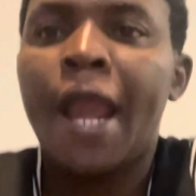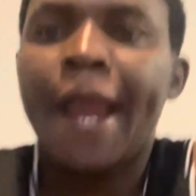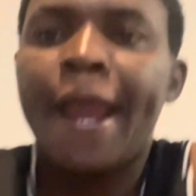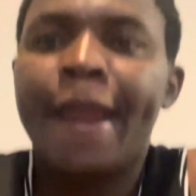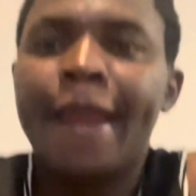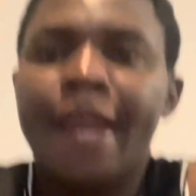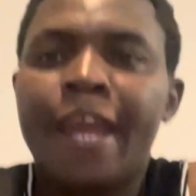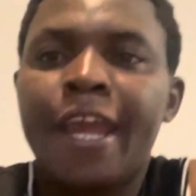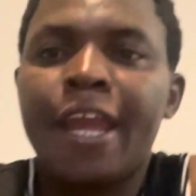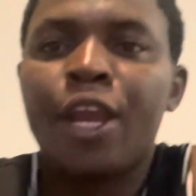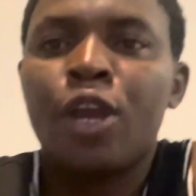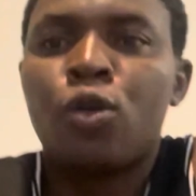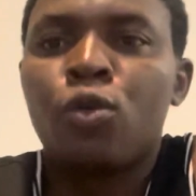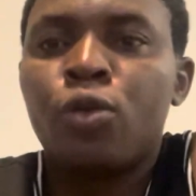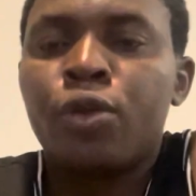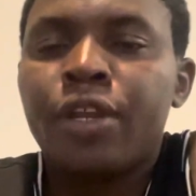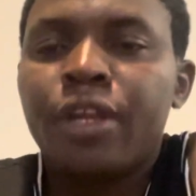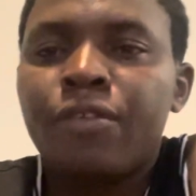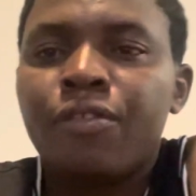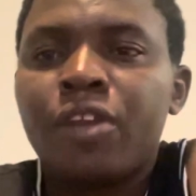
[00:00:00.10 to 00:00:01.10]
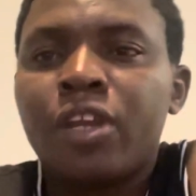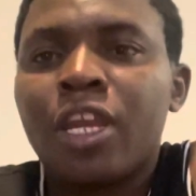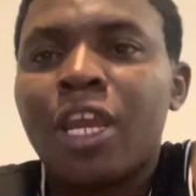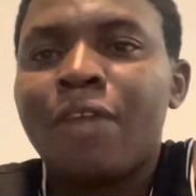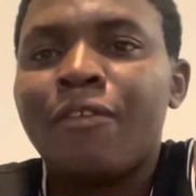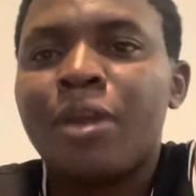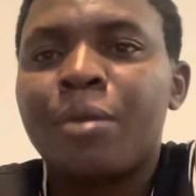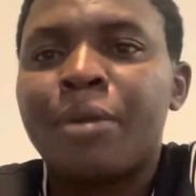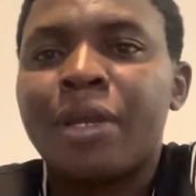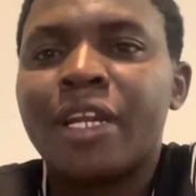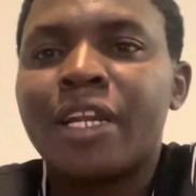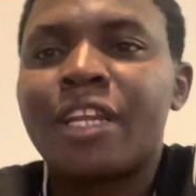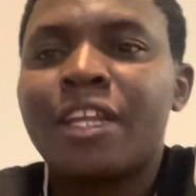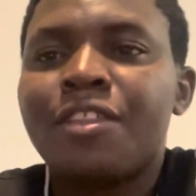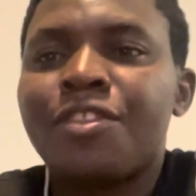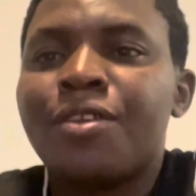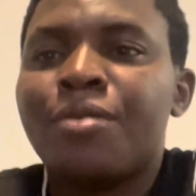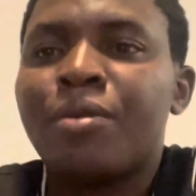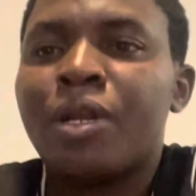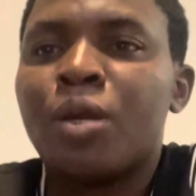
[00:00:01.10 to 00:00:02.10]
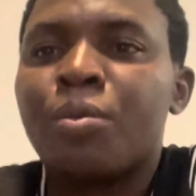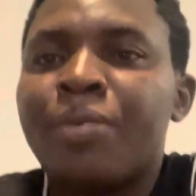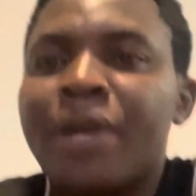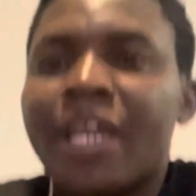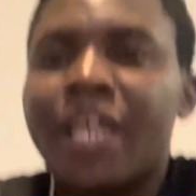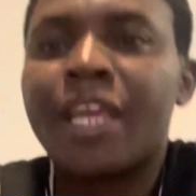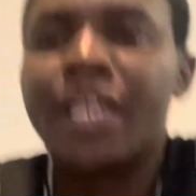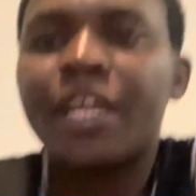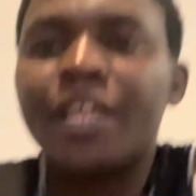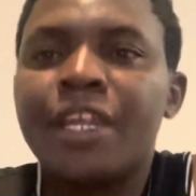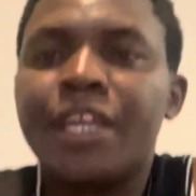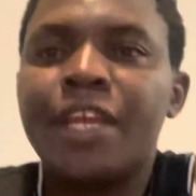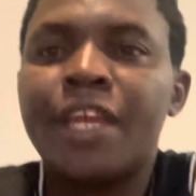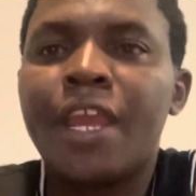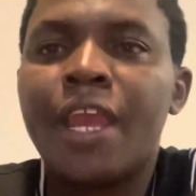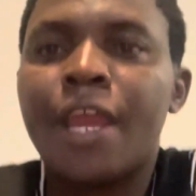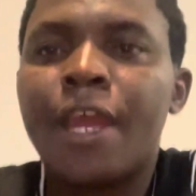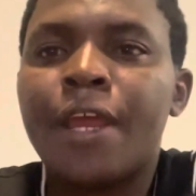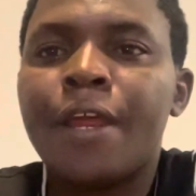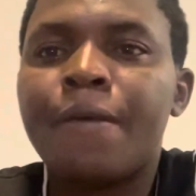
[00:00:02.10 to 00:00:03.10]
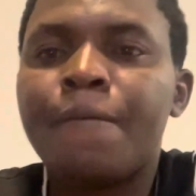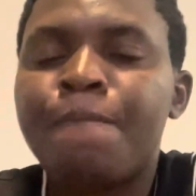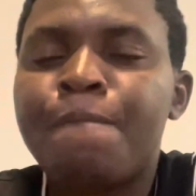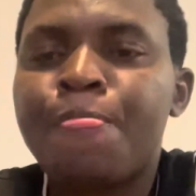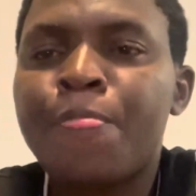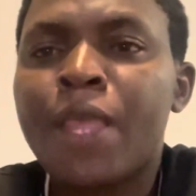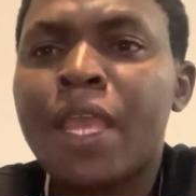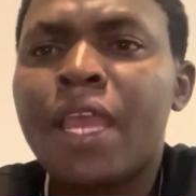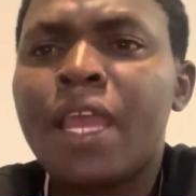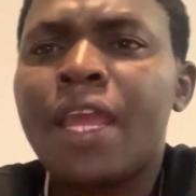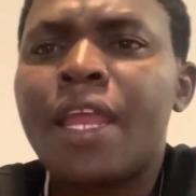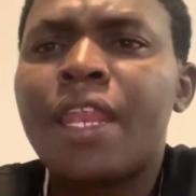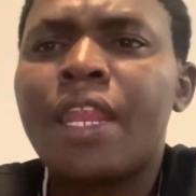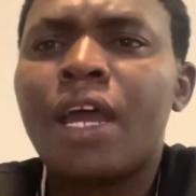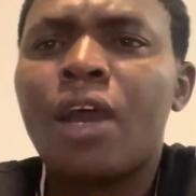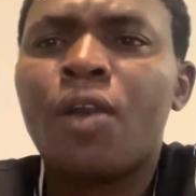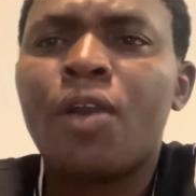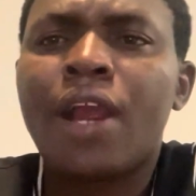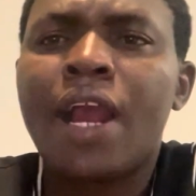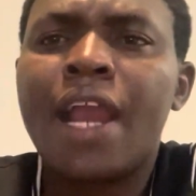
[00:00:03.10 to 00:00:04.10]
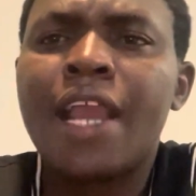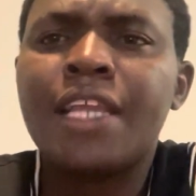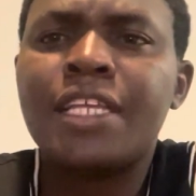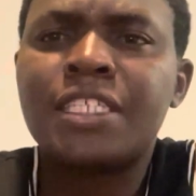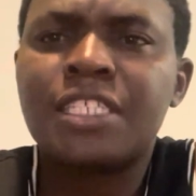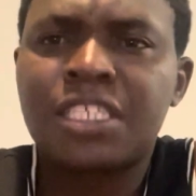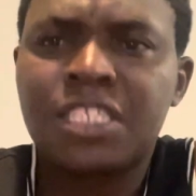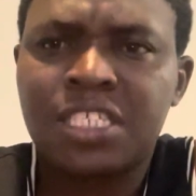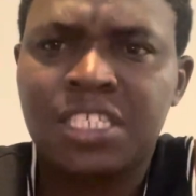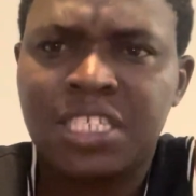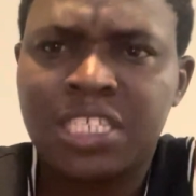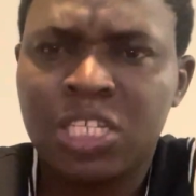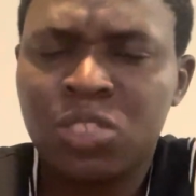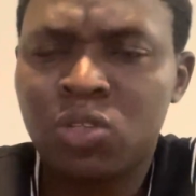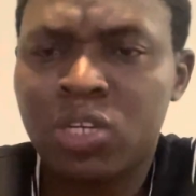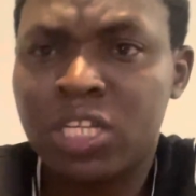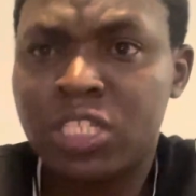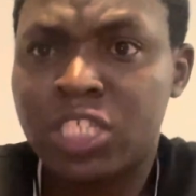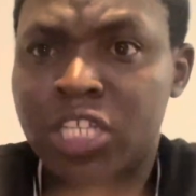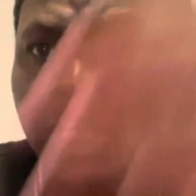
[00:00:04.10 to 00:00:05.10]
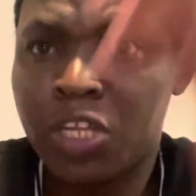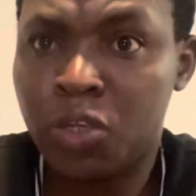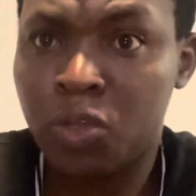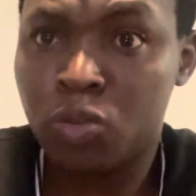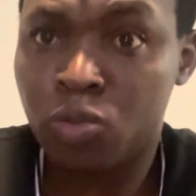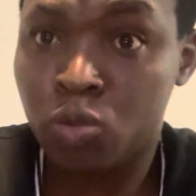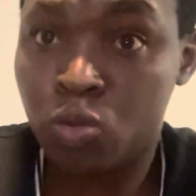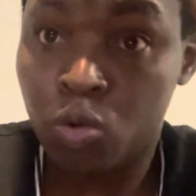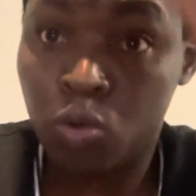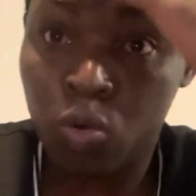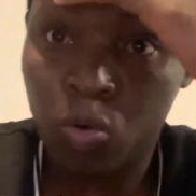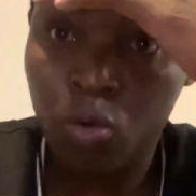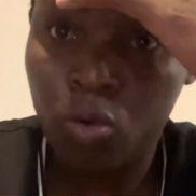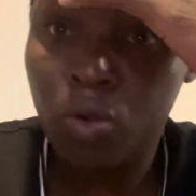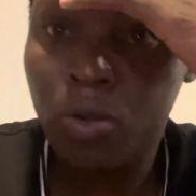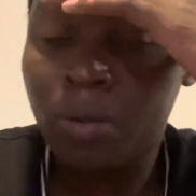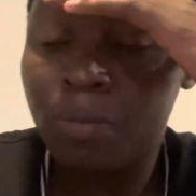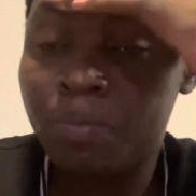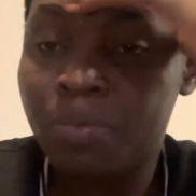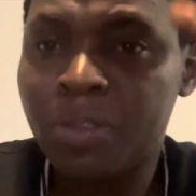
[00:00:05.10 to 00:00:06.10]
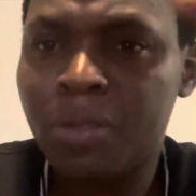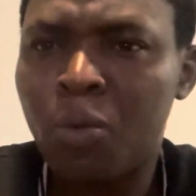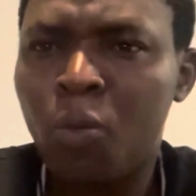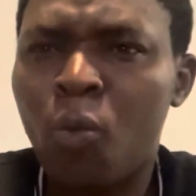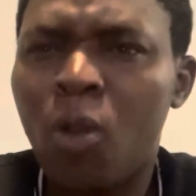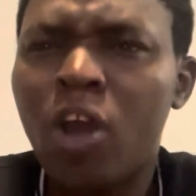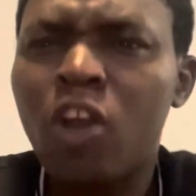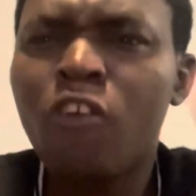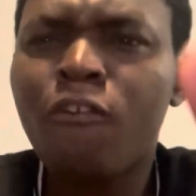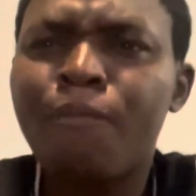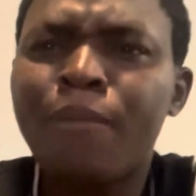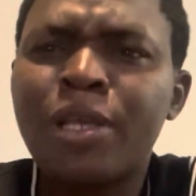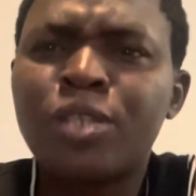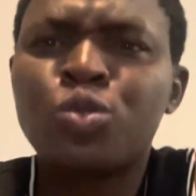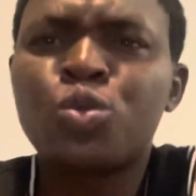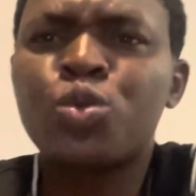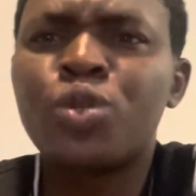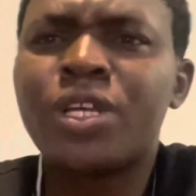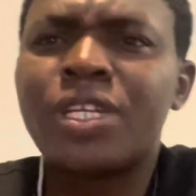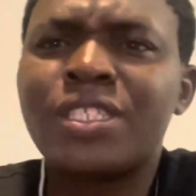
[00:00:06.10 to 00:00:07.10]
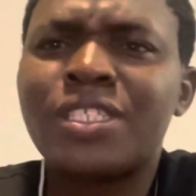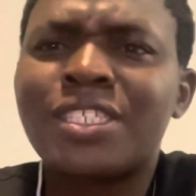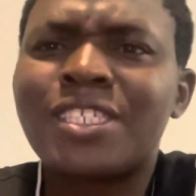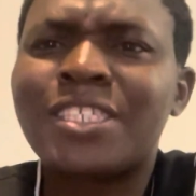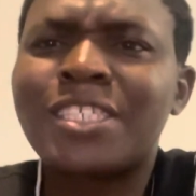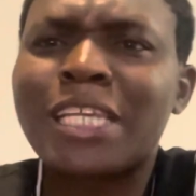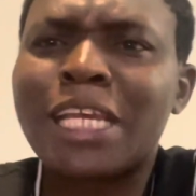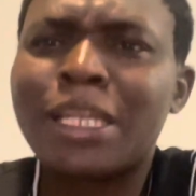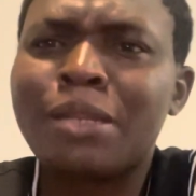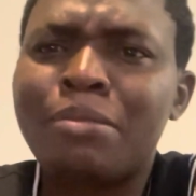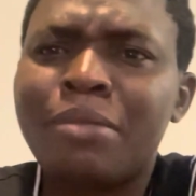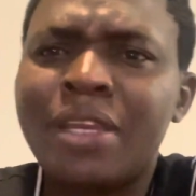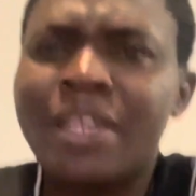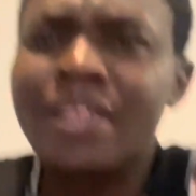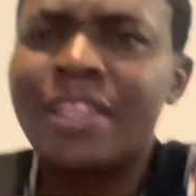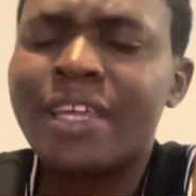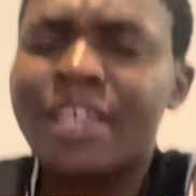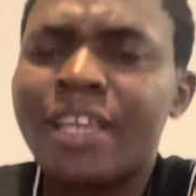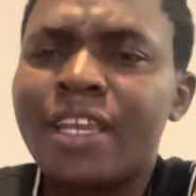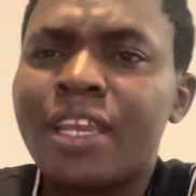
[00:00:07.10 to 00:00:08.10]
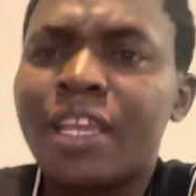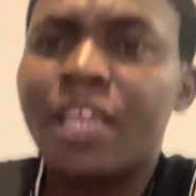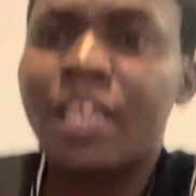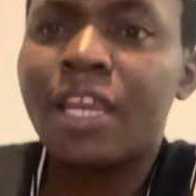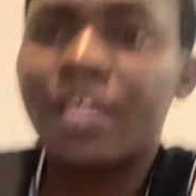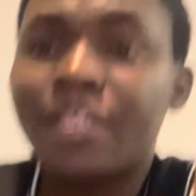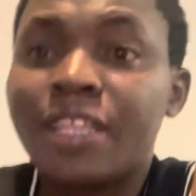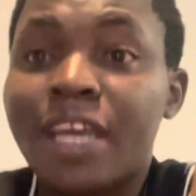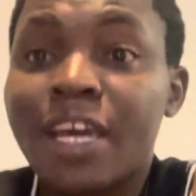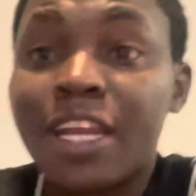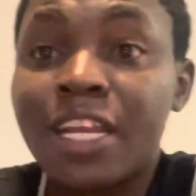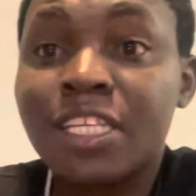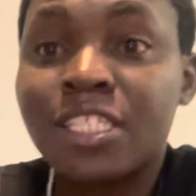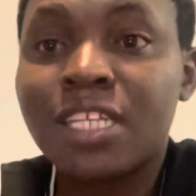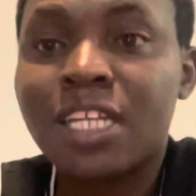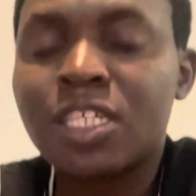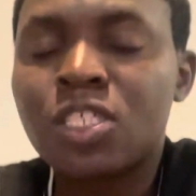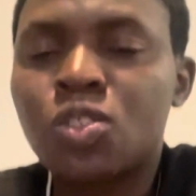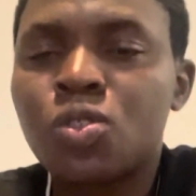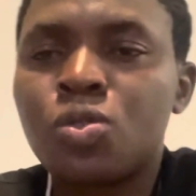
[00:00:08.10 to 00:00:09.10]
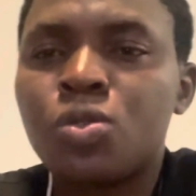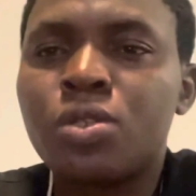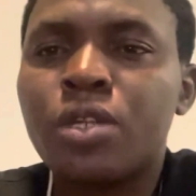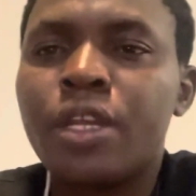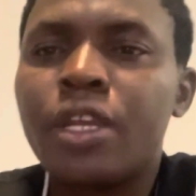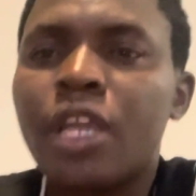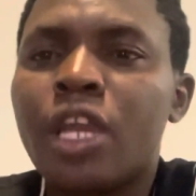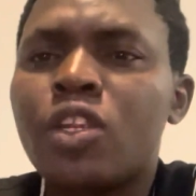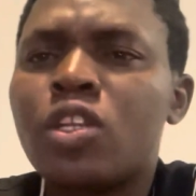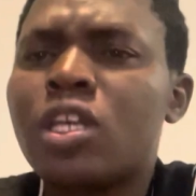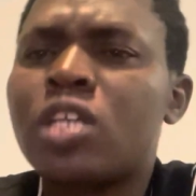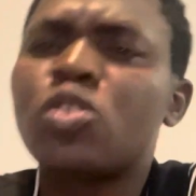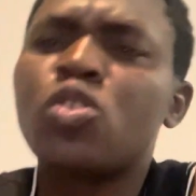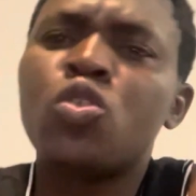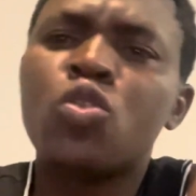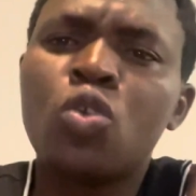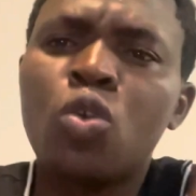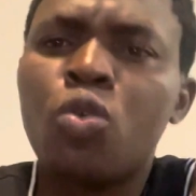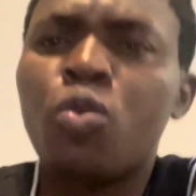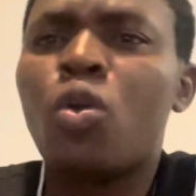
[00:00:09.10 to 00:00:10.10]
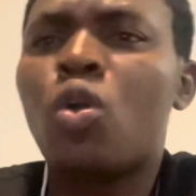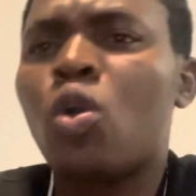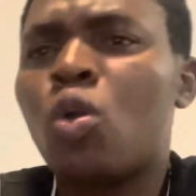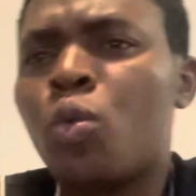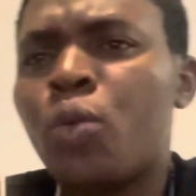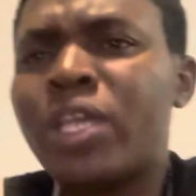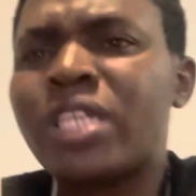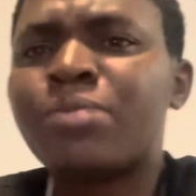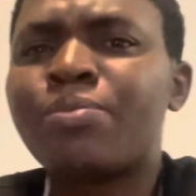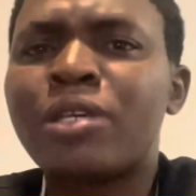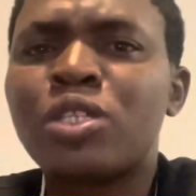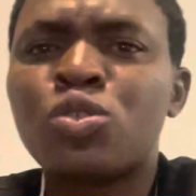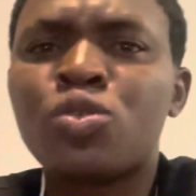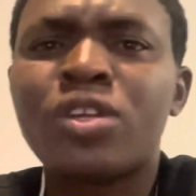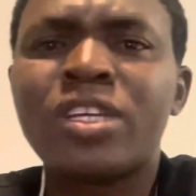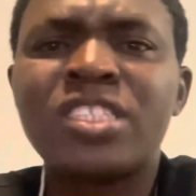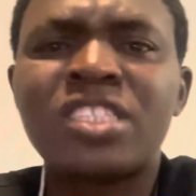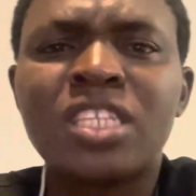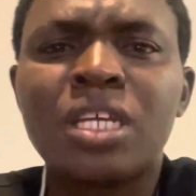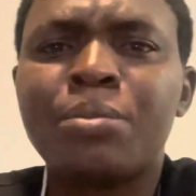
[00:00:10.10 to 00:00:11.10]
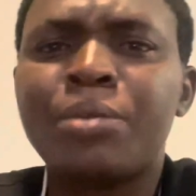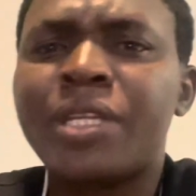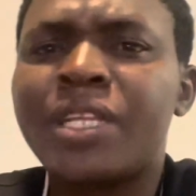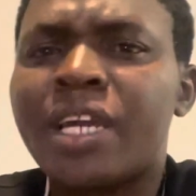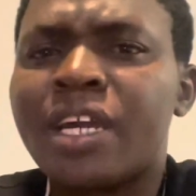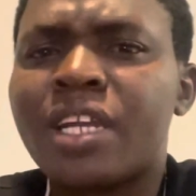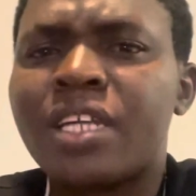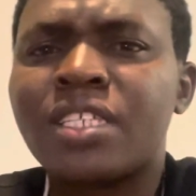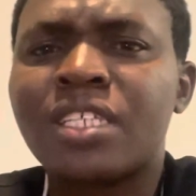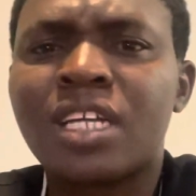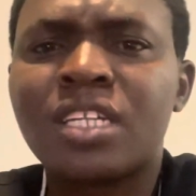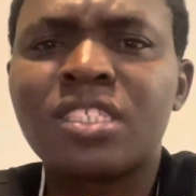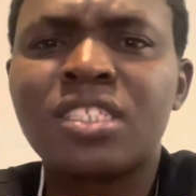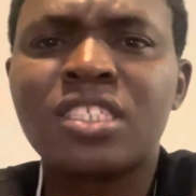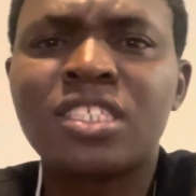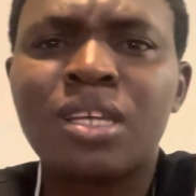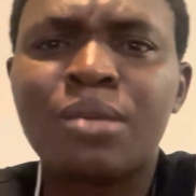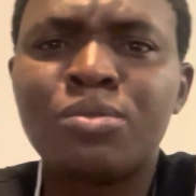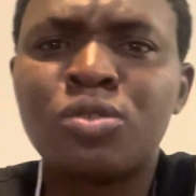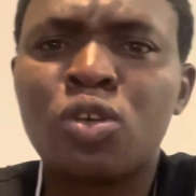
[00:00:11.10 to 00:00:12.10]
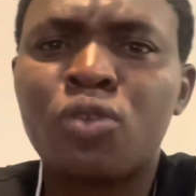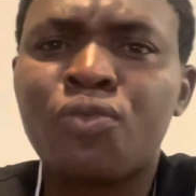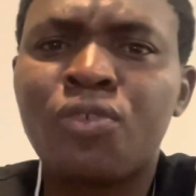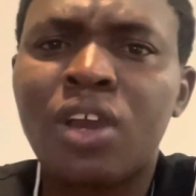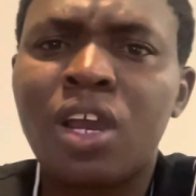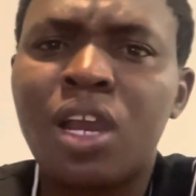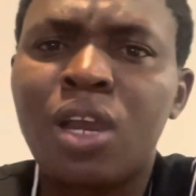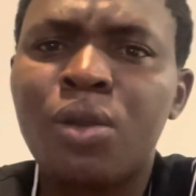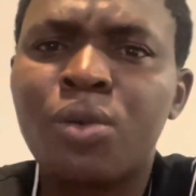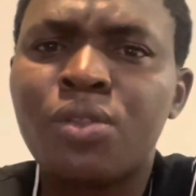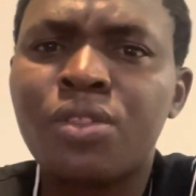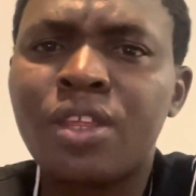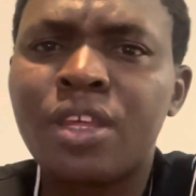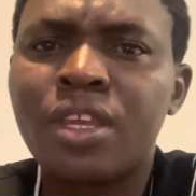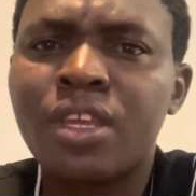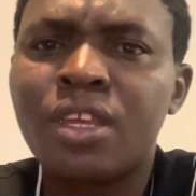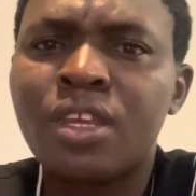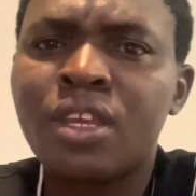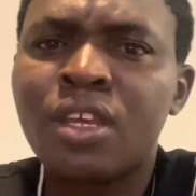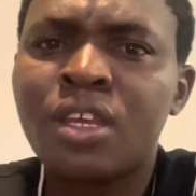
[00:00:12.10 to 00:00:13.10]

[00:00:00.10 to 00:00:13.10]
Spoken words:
Good evening, everybody. Thanks for coming again here. Now, guys, just want to take you through. One of my students sent me their results today. And as you know, always my students send me their results in terms of how they